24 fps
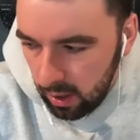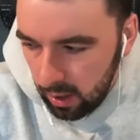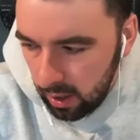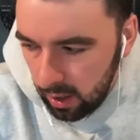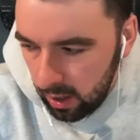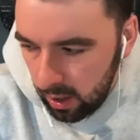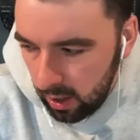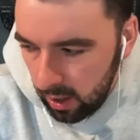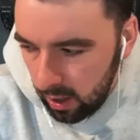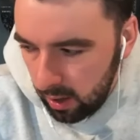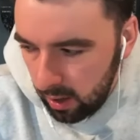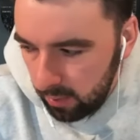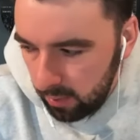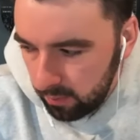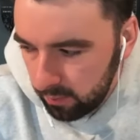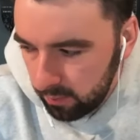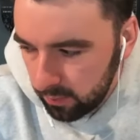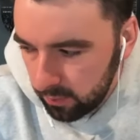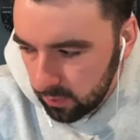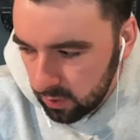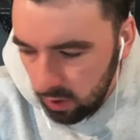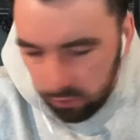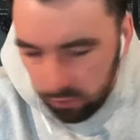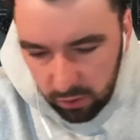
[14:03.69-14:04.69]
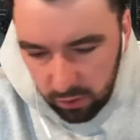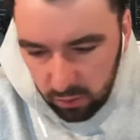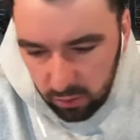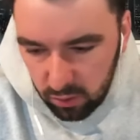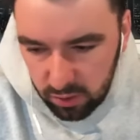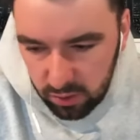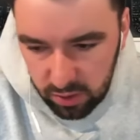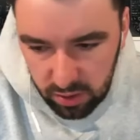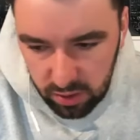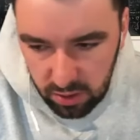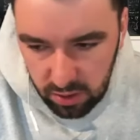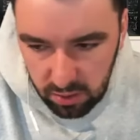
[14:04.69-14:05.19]
Um, so I think we'll
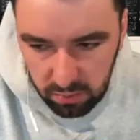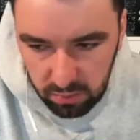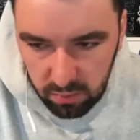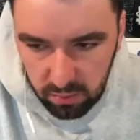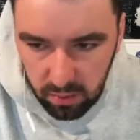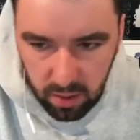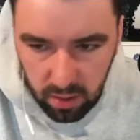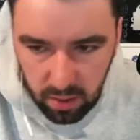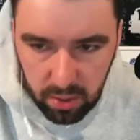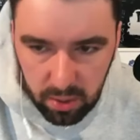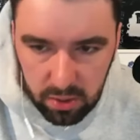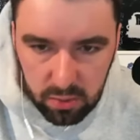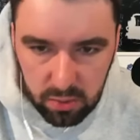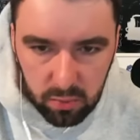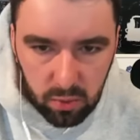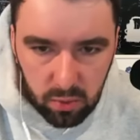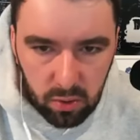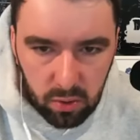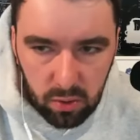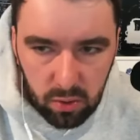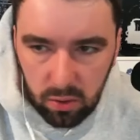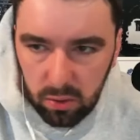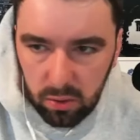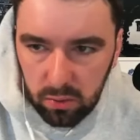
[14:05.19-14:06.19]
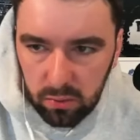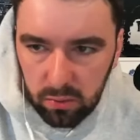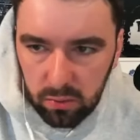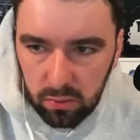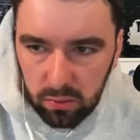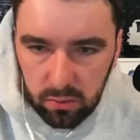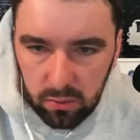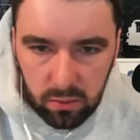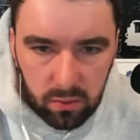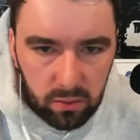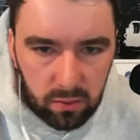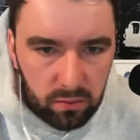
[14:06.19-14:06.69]
see a bunch more
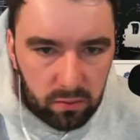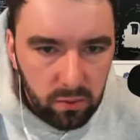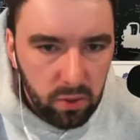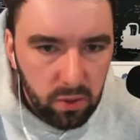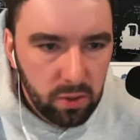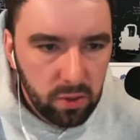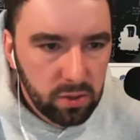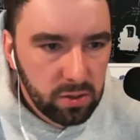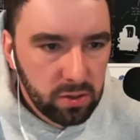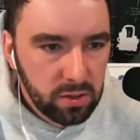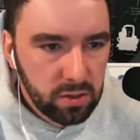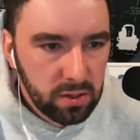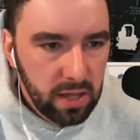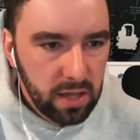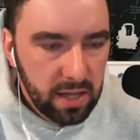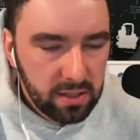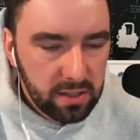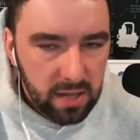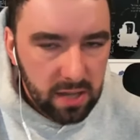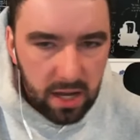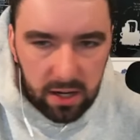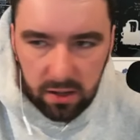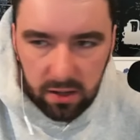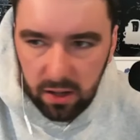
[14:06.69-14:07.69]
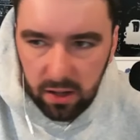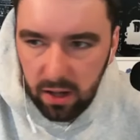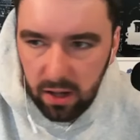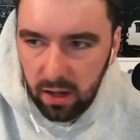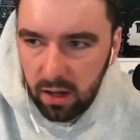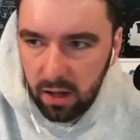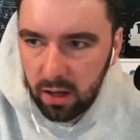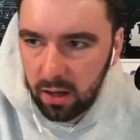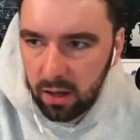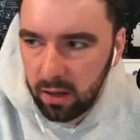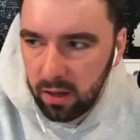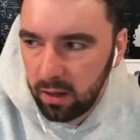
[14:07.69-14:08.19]
versions of that. It's kind of
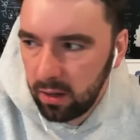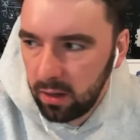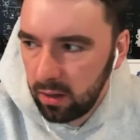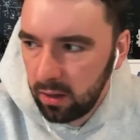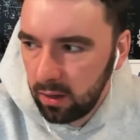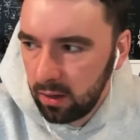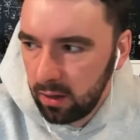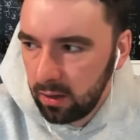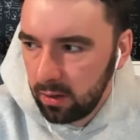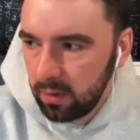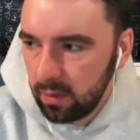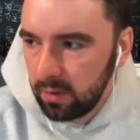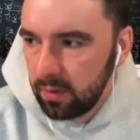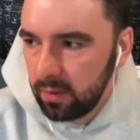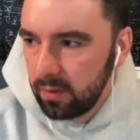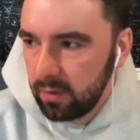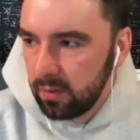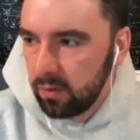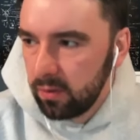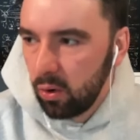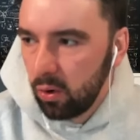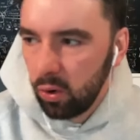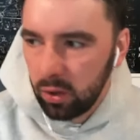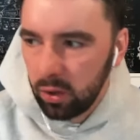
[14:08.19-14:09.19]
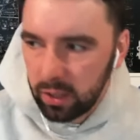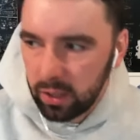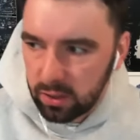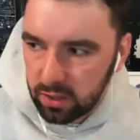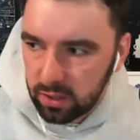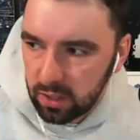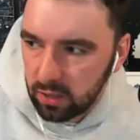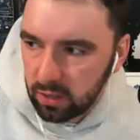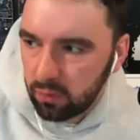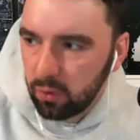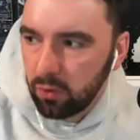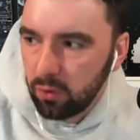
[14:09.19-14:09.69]
the all these
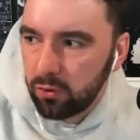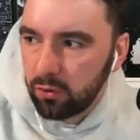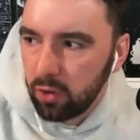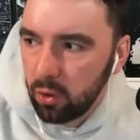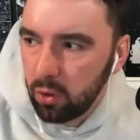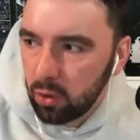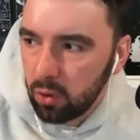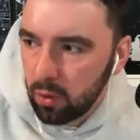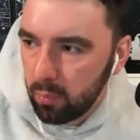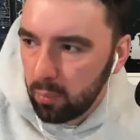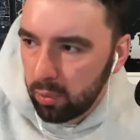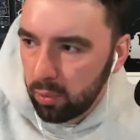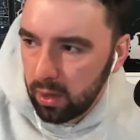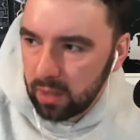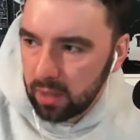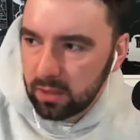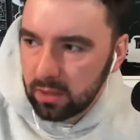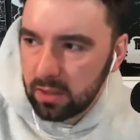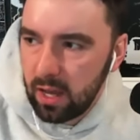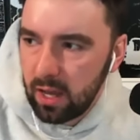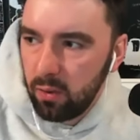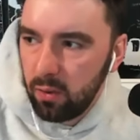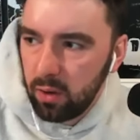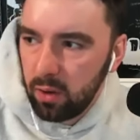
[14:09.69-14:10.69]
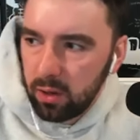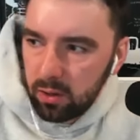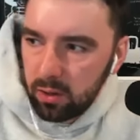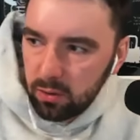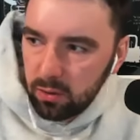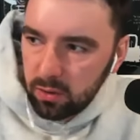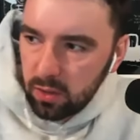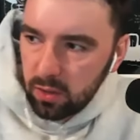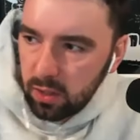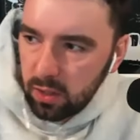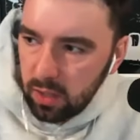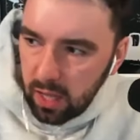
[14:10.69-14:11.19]
things feel so compressed now where you
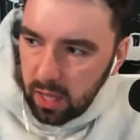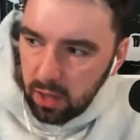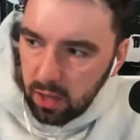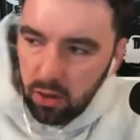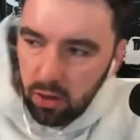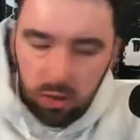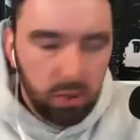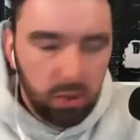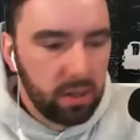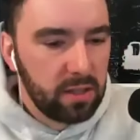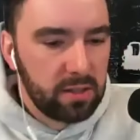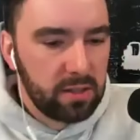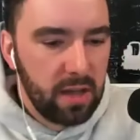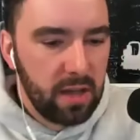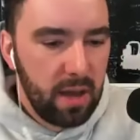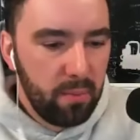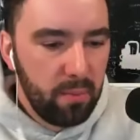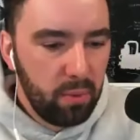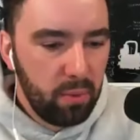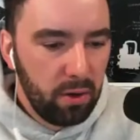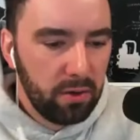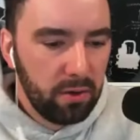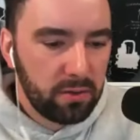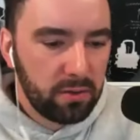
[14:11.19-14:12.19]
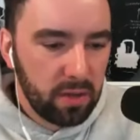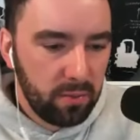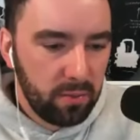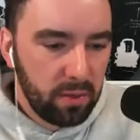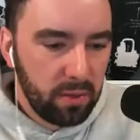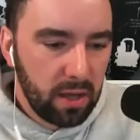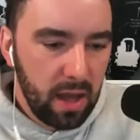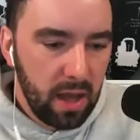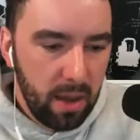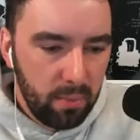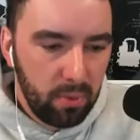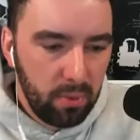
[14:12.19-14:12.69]
see like a good example of something
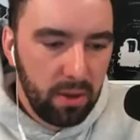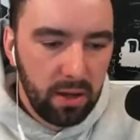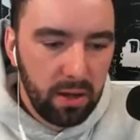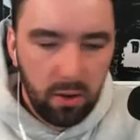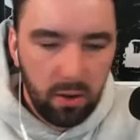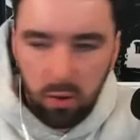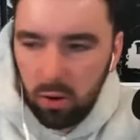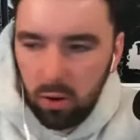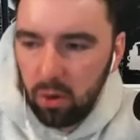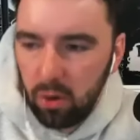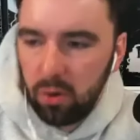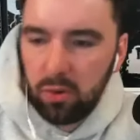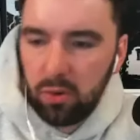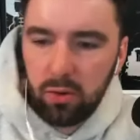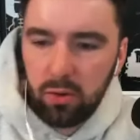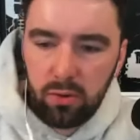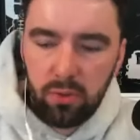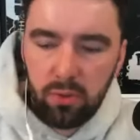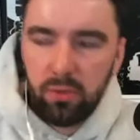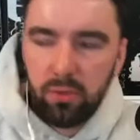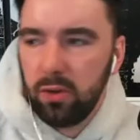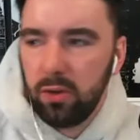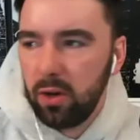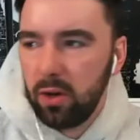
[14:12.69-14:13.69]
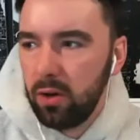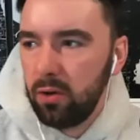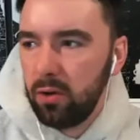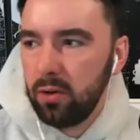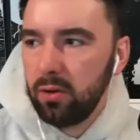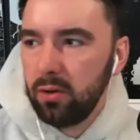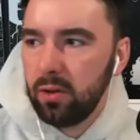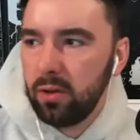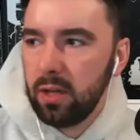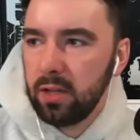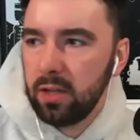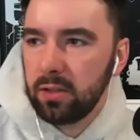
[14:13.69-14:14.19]
happening or you know
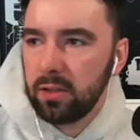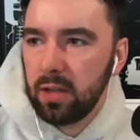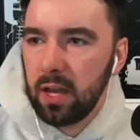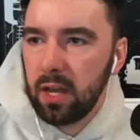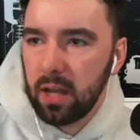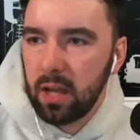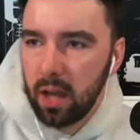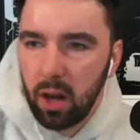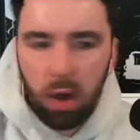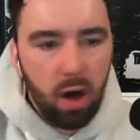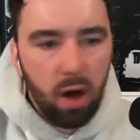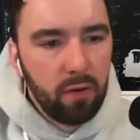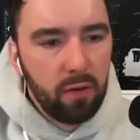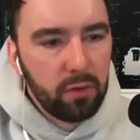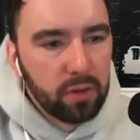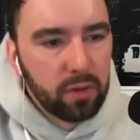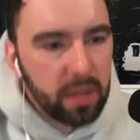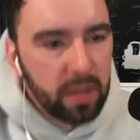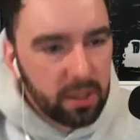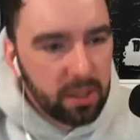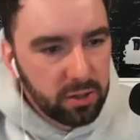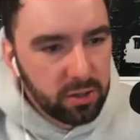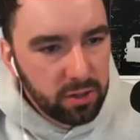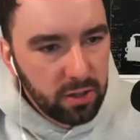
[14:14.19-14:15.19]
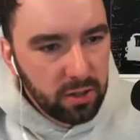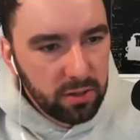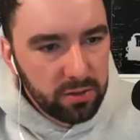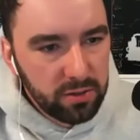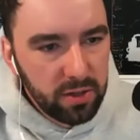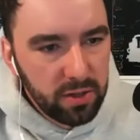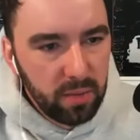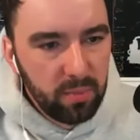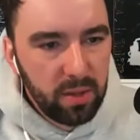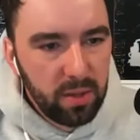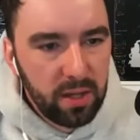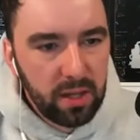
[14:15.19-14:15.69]
there's like a lot of attention on
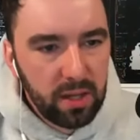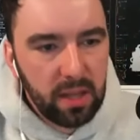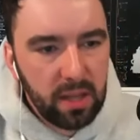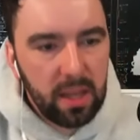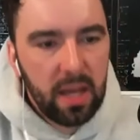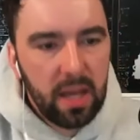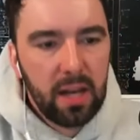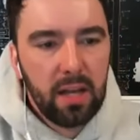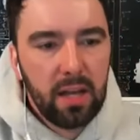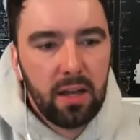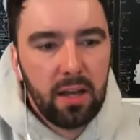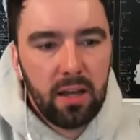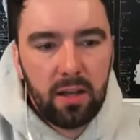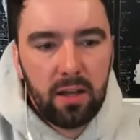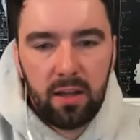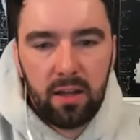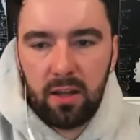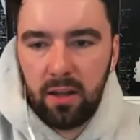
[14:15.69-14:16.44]
something and then it